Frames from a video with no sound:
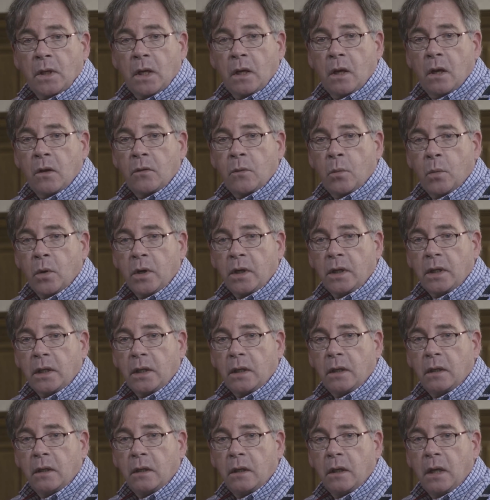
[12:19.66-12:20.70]
The work,
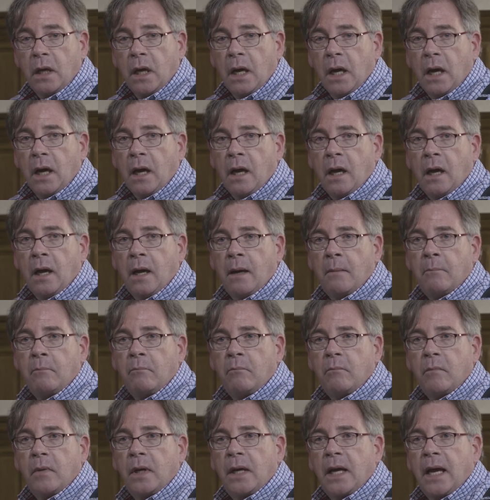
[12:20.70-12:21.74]

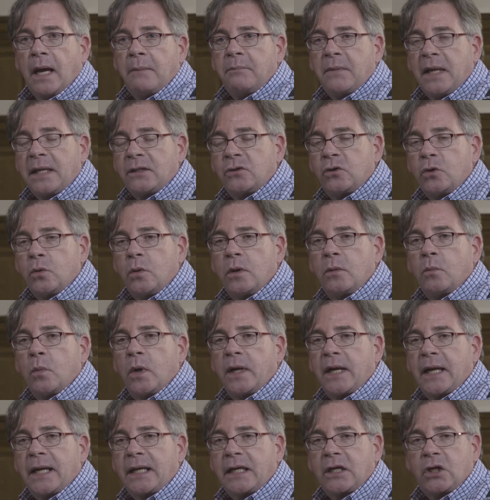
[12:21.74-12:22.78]
I'm not doing
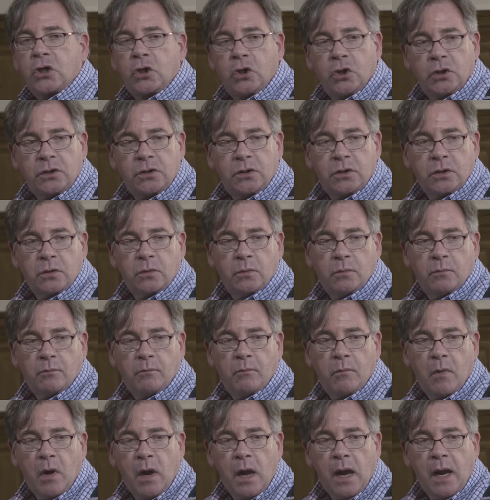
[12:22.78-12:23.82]
what I could do.
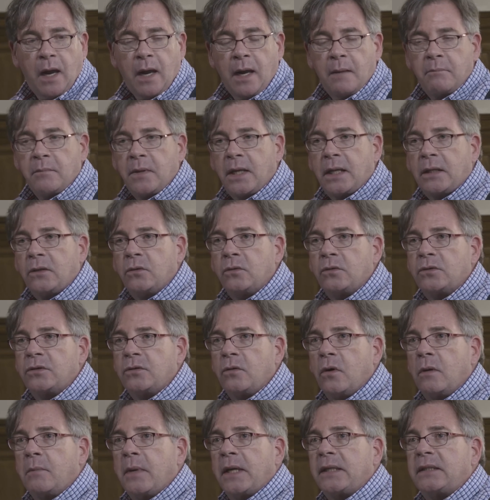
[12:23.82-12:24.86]
I'm not using
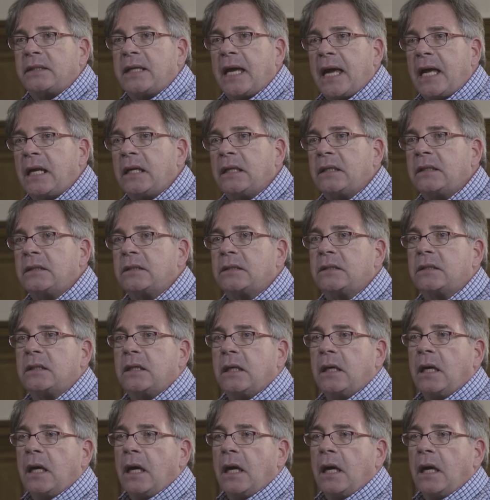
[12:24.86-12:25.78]
all my talents.